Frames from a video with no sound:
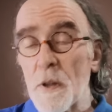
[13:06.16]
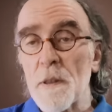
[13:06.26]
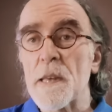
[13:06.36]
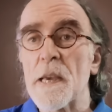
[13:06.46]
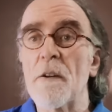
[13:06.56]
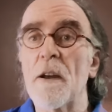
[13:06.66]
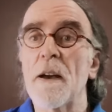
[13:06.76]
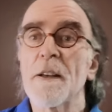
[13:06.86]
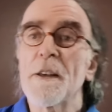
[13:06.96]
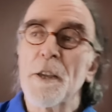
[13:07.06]
policy
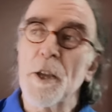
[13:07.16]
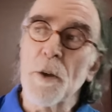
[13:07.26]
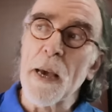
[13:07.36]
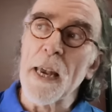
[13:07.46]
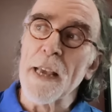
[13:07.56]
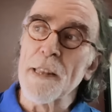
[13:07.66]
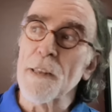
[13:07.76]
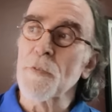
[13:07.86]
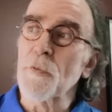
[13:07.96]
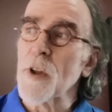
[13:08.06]
error. You know, my
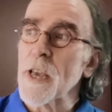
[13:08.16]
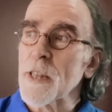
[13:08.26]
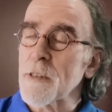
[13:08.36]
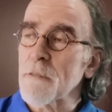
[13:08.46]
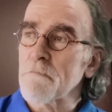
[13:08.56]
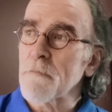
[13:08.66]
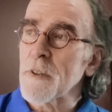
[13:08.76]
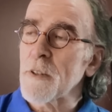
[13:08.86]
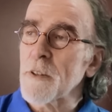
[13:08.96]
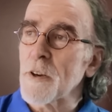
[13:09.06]
latest phrase
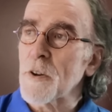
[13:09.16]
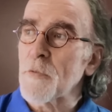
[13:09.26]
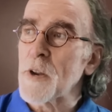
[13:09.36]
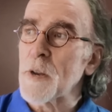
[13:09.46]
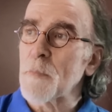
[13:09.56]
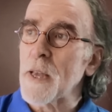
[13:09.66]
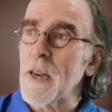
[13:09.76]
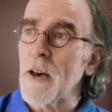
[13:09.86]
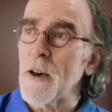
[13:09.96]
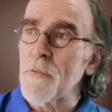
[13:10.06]
got a friend of
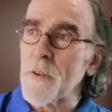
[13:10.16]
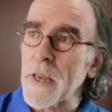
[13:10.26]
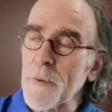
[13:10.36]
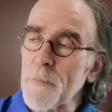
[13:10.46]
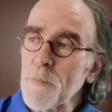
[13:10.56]
mine laughing.